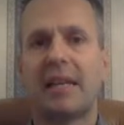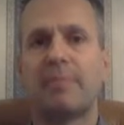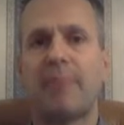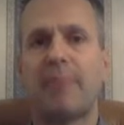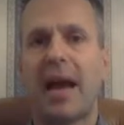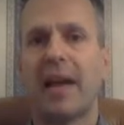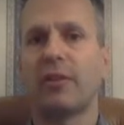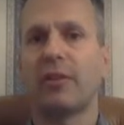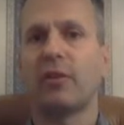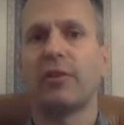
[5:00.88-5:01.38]

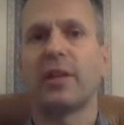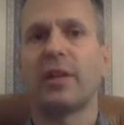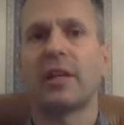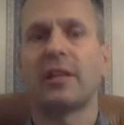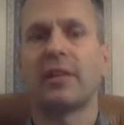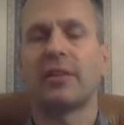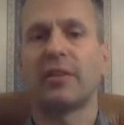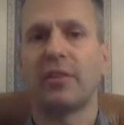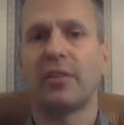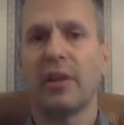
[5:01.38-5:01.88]
bad on the
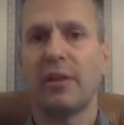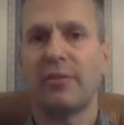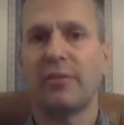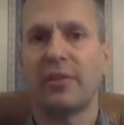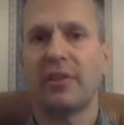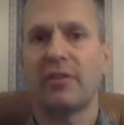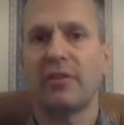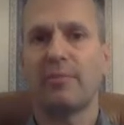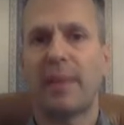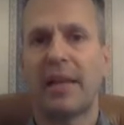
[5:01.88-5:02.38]

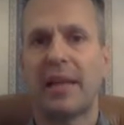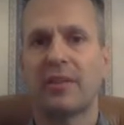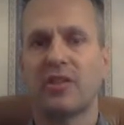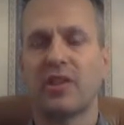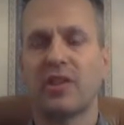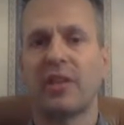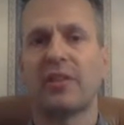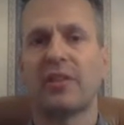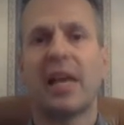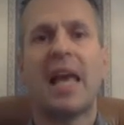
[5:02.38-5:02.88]
Conservative
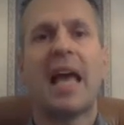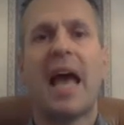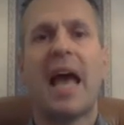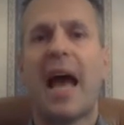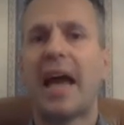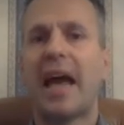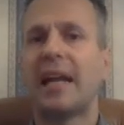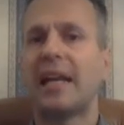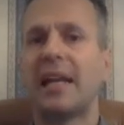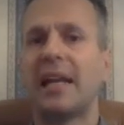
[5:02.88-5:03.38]
benches,
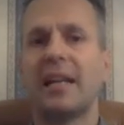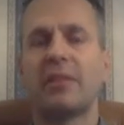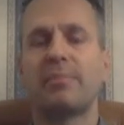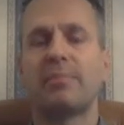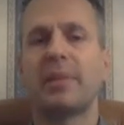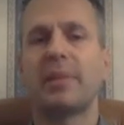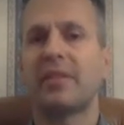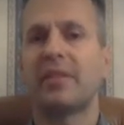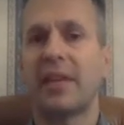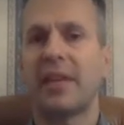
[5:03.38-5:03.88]
and it is
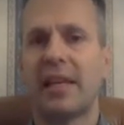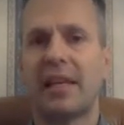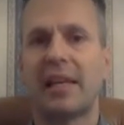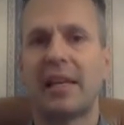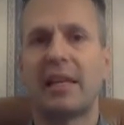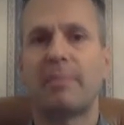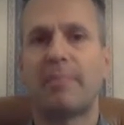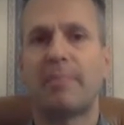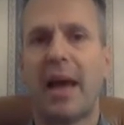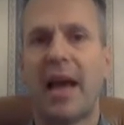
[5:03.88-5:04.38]

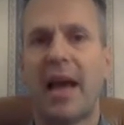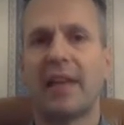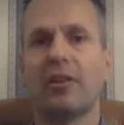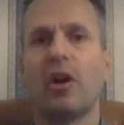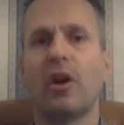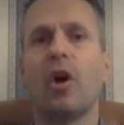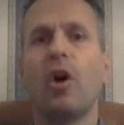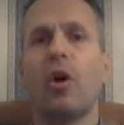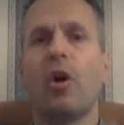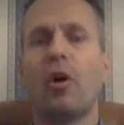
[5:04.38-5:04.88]
particularly bad
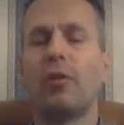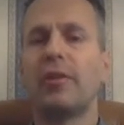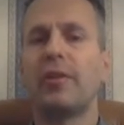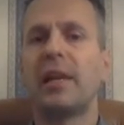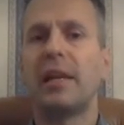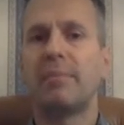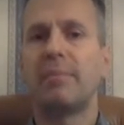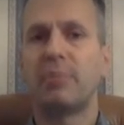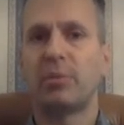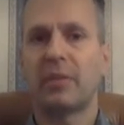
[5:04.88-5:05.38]
on the
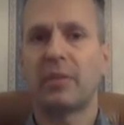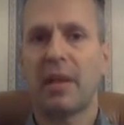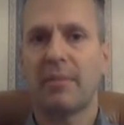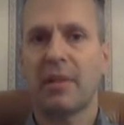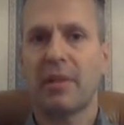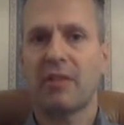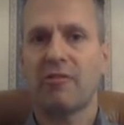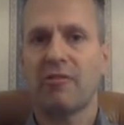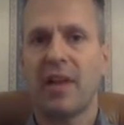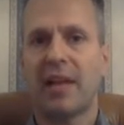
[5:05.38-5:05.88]
Liberal
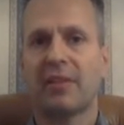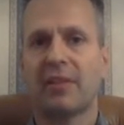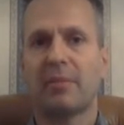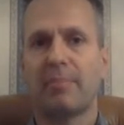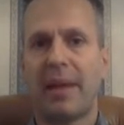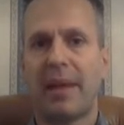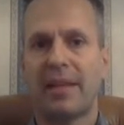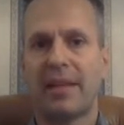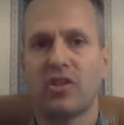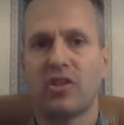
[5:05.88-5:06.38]
Democrat
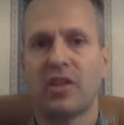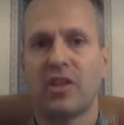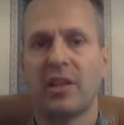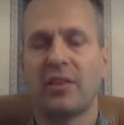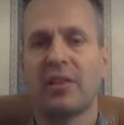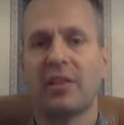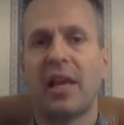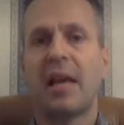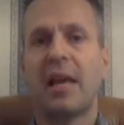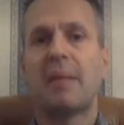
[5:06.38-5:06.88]

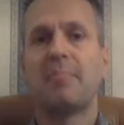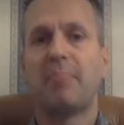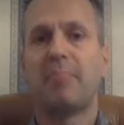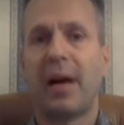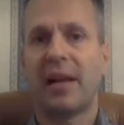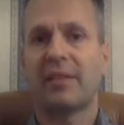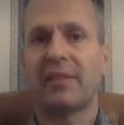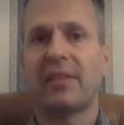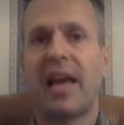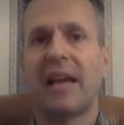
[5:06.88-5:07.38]
benches.
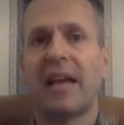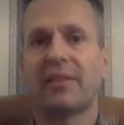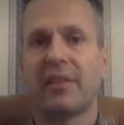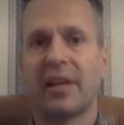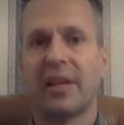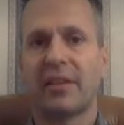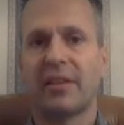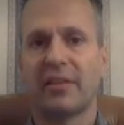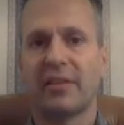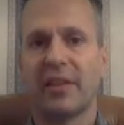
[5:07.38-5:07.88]
But as
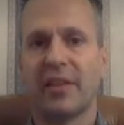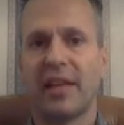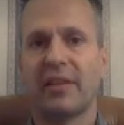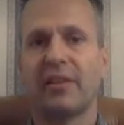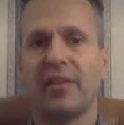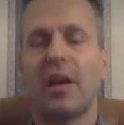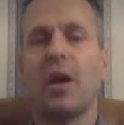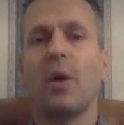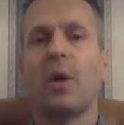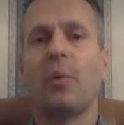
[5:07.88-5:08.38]
I said,
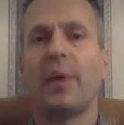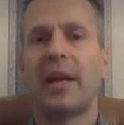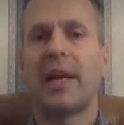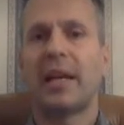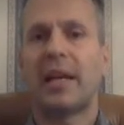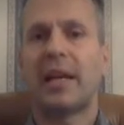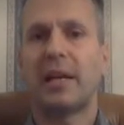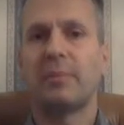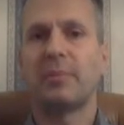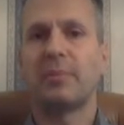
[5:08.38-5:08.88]
when
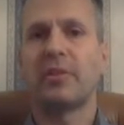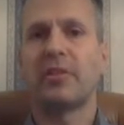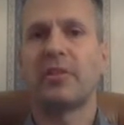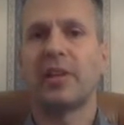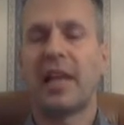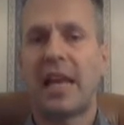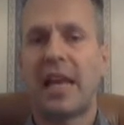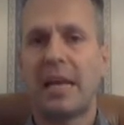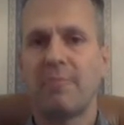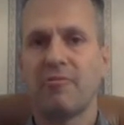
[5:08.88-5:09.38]
it comes to
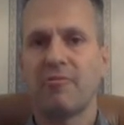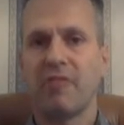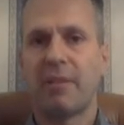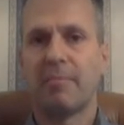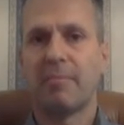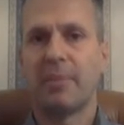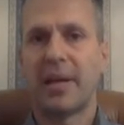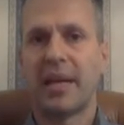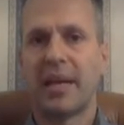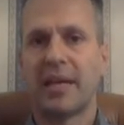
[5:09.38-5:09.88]
Labour
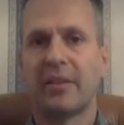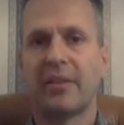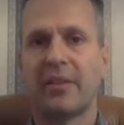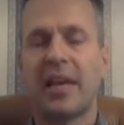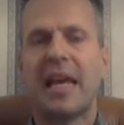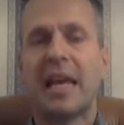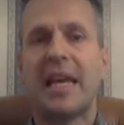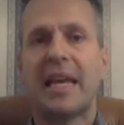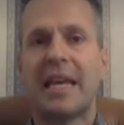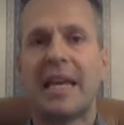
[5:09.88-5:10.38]

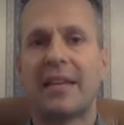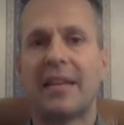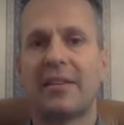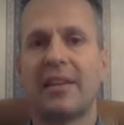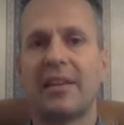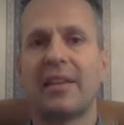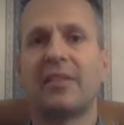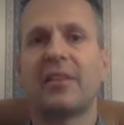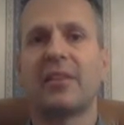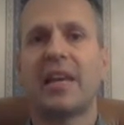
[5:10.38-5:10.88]
MPs, it
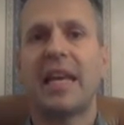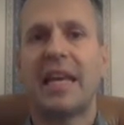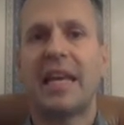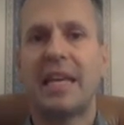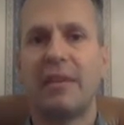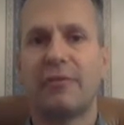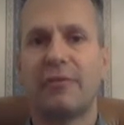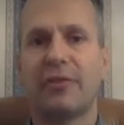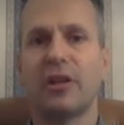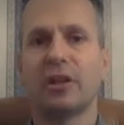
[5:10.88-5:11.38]
is
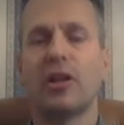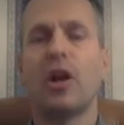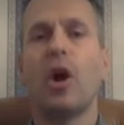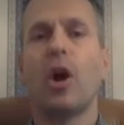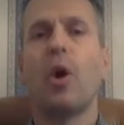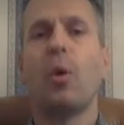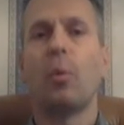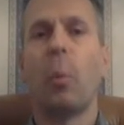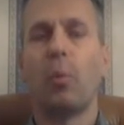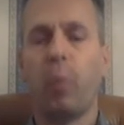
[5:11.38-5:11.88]
even
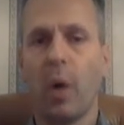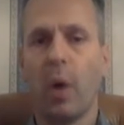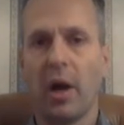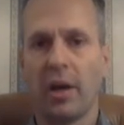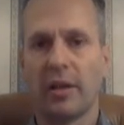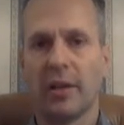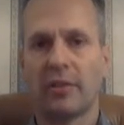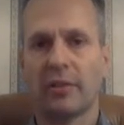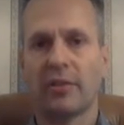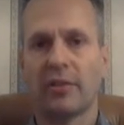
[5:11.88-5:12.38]

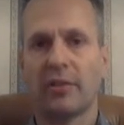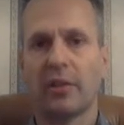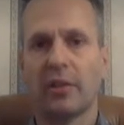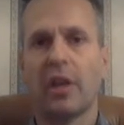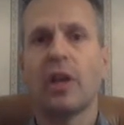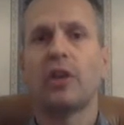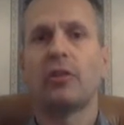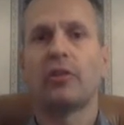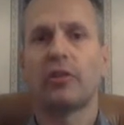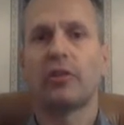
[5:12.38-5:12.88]

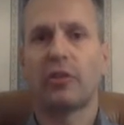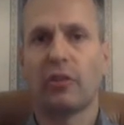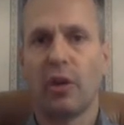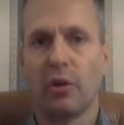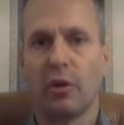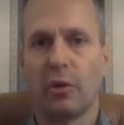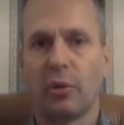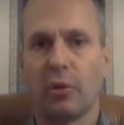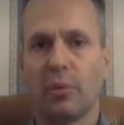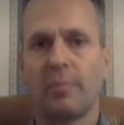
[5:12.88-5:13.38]
worse.
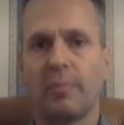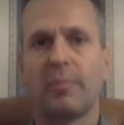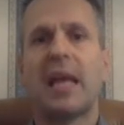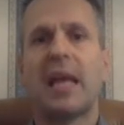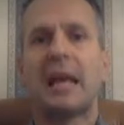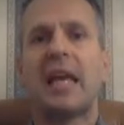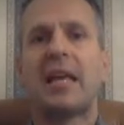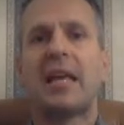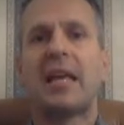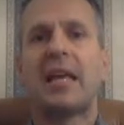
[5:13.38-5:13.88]
So
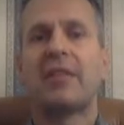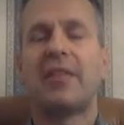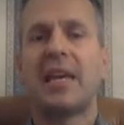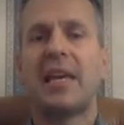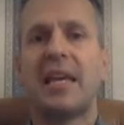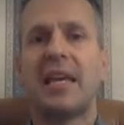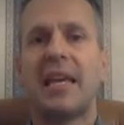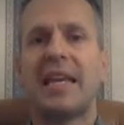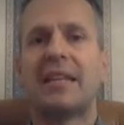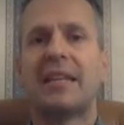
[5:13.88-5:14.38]

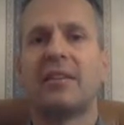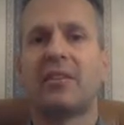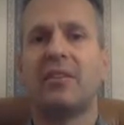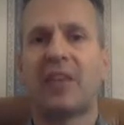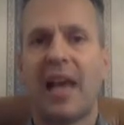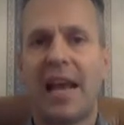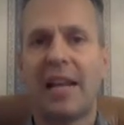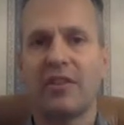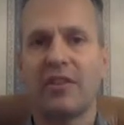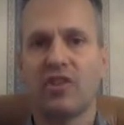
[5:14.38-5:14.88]
the
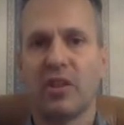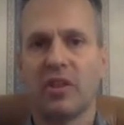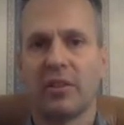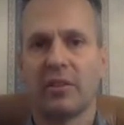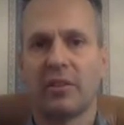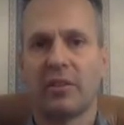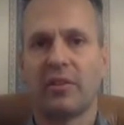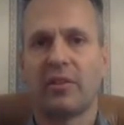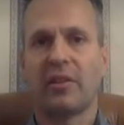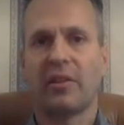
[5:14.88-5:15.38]

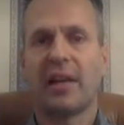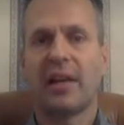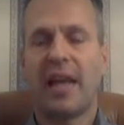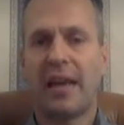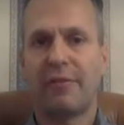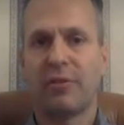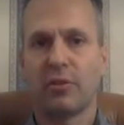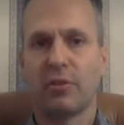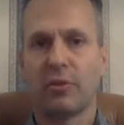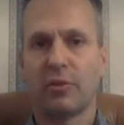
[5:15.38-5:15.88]
intelligence
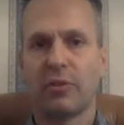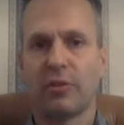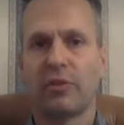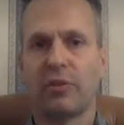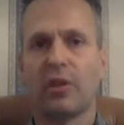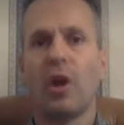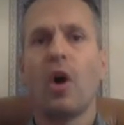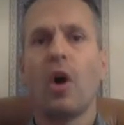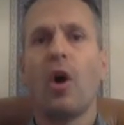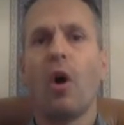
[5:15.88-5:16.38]

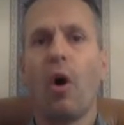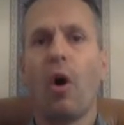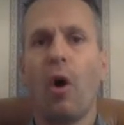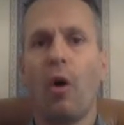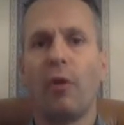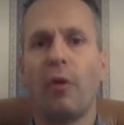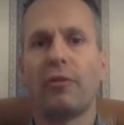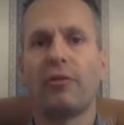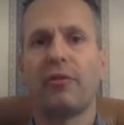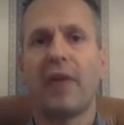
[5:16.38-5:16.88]
levels
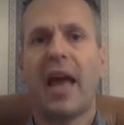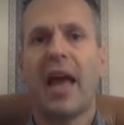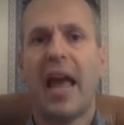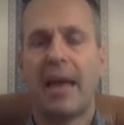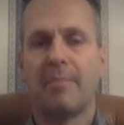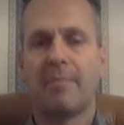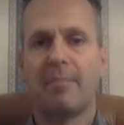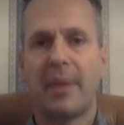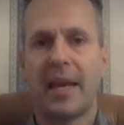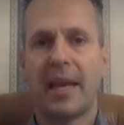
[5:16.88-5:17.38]
of
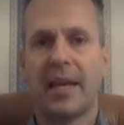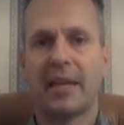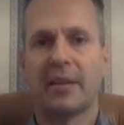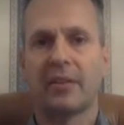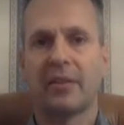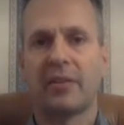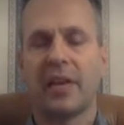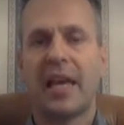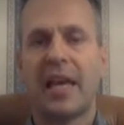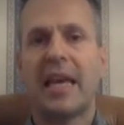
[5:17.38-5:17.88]

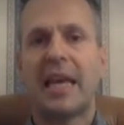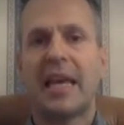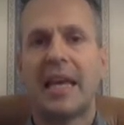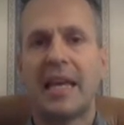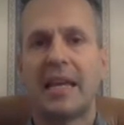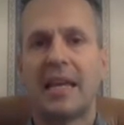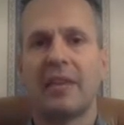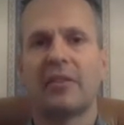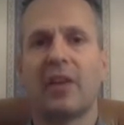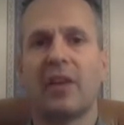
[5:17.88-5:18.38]
MPs
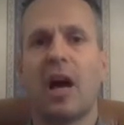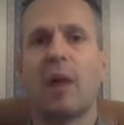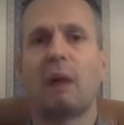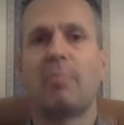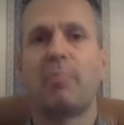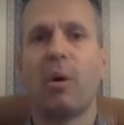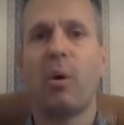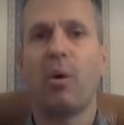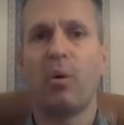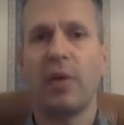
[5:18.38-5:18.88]
is
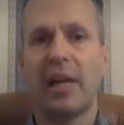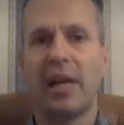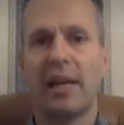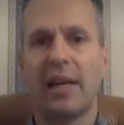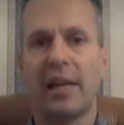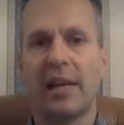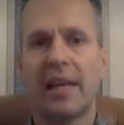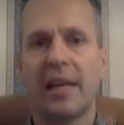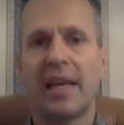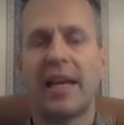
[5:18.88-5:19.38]

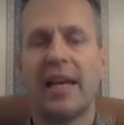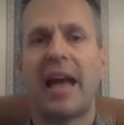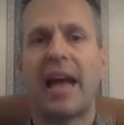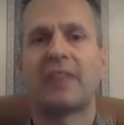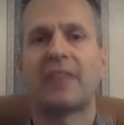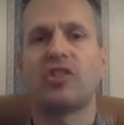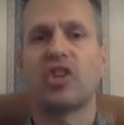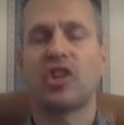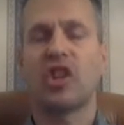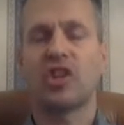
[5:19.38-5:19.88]
appallingly
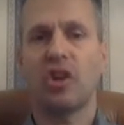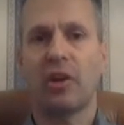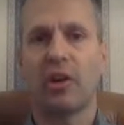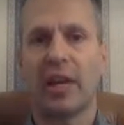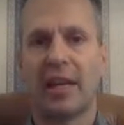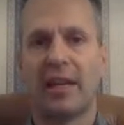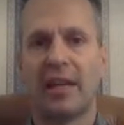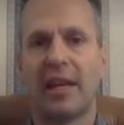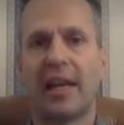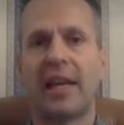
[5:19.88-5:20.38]
and
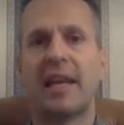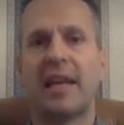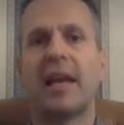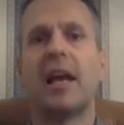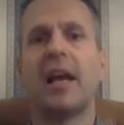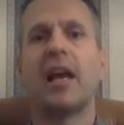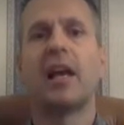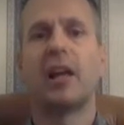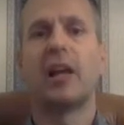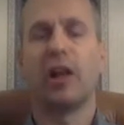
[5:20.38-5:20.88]
shockingly
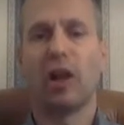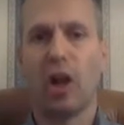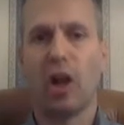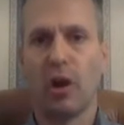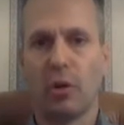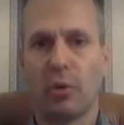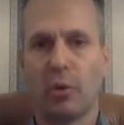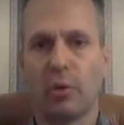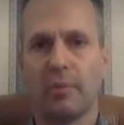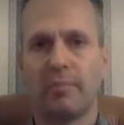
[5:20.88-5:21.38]

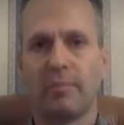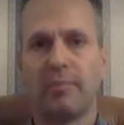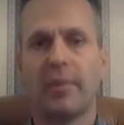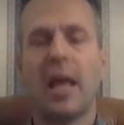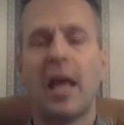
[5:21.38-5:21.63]
low.